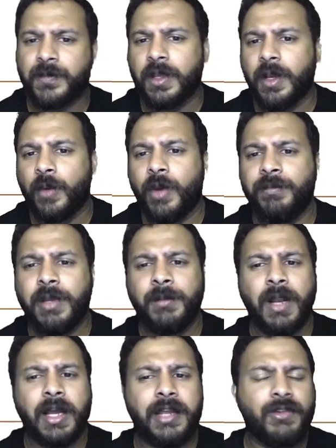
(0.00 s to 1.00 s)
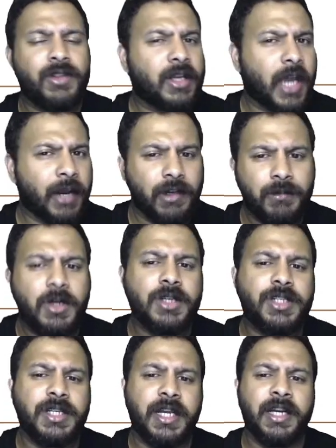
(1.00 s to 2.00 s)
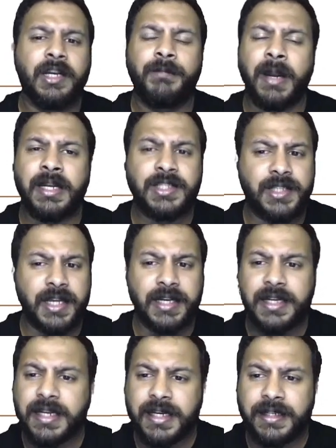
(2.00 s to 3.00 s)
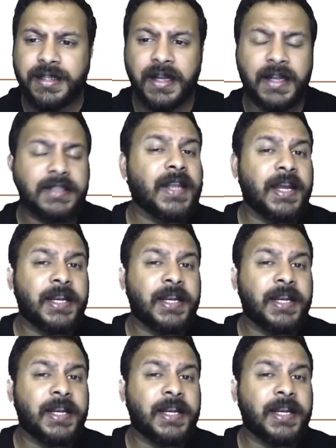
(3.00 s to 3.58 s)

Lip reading: When people are given the kind of liberty and independence they need, they are less likely